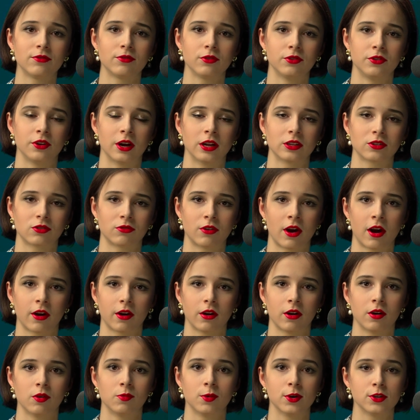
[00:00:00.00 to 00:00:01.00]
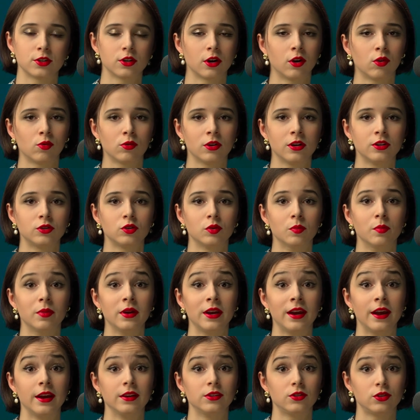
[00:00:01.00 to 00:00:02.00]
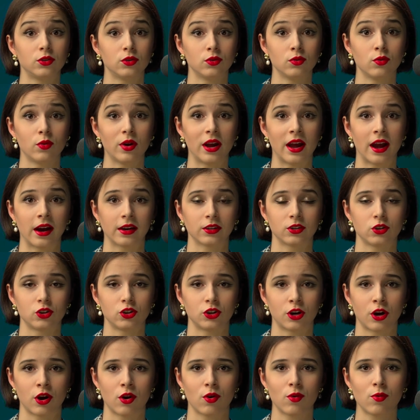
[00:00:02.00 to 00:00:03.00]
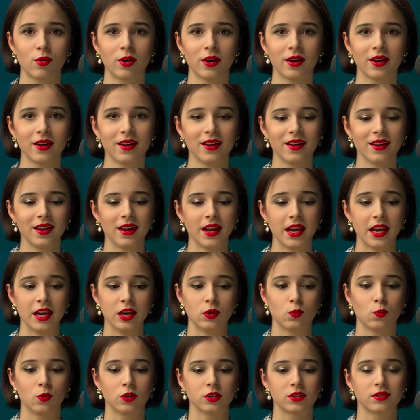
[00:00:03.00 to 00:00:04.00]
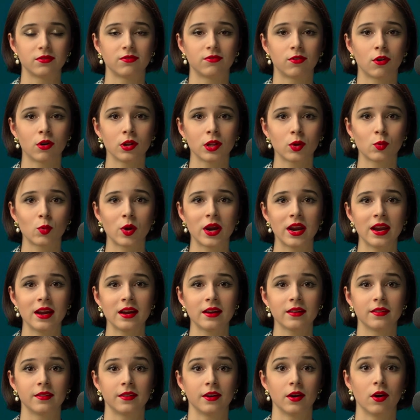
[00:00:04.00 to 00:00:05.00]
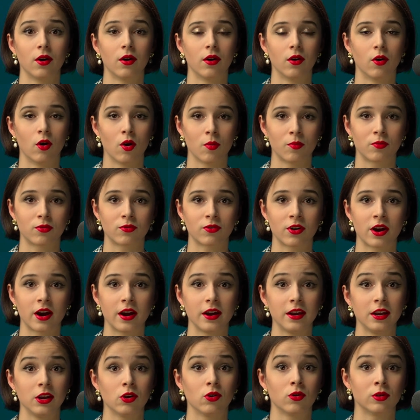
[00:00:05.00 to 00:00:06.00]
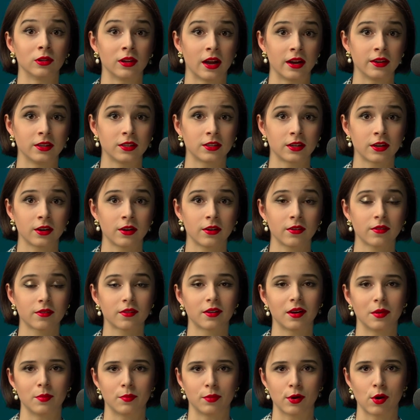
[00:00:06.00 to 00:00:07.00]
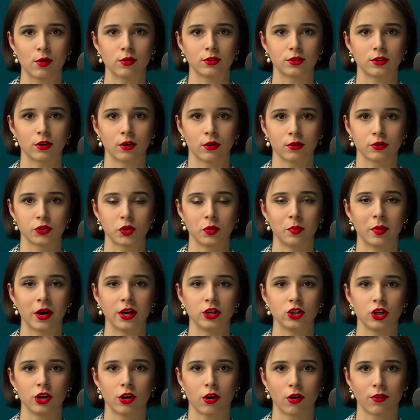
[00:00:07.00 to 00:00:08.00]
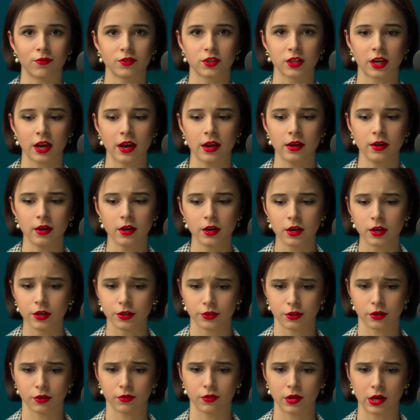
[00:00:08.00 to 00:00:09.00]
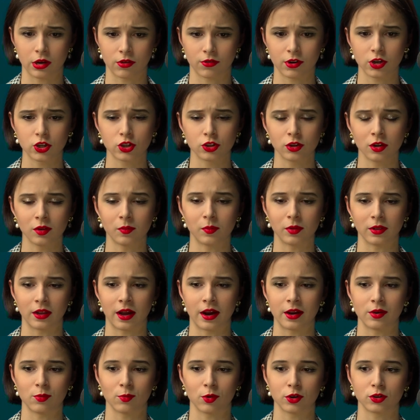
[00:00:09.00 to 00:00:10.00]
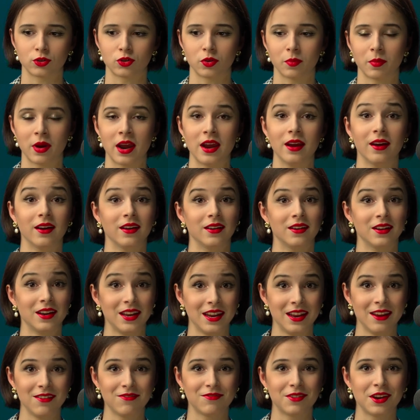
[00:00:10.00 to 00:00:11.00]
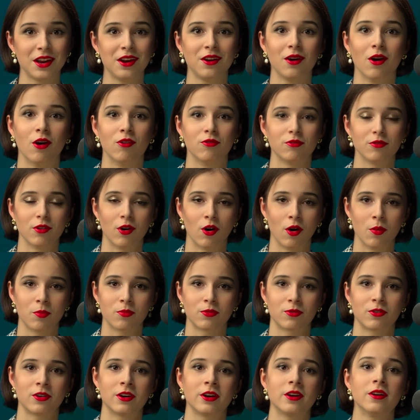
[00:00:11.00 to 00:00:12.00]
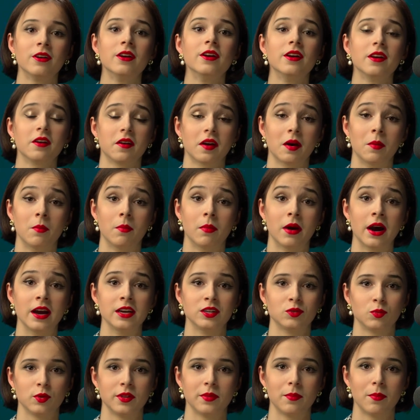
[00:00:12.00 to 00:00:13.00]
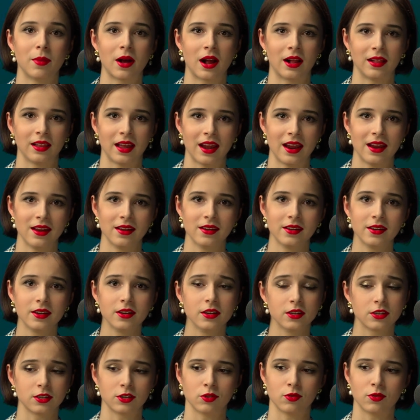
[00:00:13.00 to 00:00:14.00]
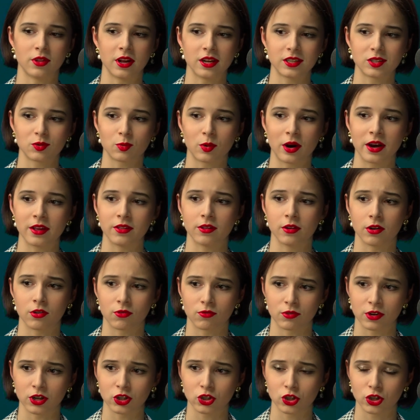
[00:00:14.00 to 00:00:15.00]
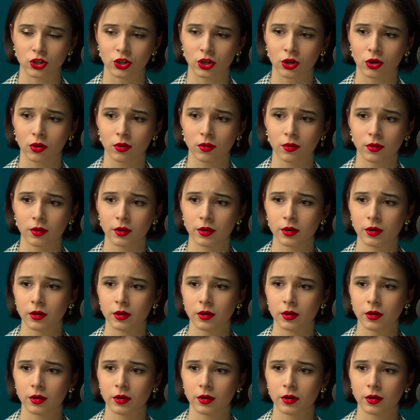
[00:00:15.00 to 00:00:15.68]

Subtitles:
for Nutcracker was only to be a 2-act show. It was following the opera Iolanta, composed also by Tchaikovsky. So the original plan was to make an evening of opera combined with ballet. So that's why the original,